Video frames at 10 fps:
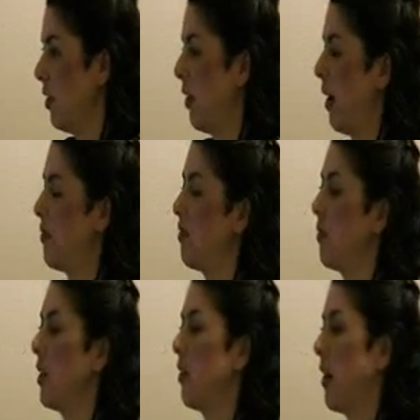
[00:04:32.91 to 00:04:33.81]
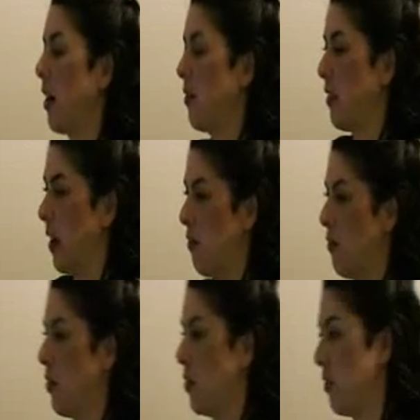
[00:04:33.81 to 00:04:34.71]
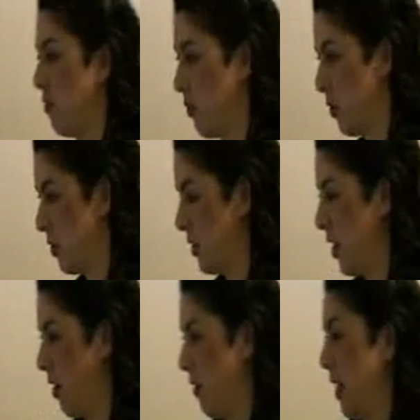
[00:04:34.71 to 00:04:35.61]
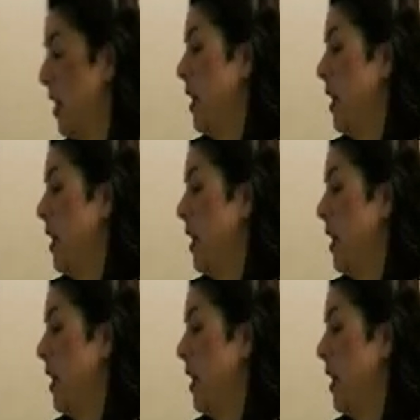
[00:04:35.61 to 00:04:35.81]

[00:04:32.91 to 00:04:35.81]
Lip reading: You have to figure out that for yourself.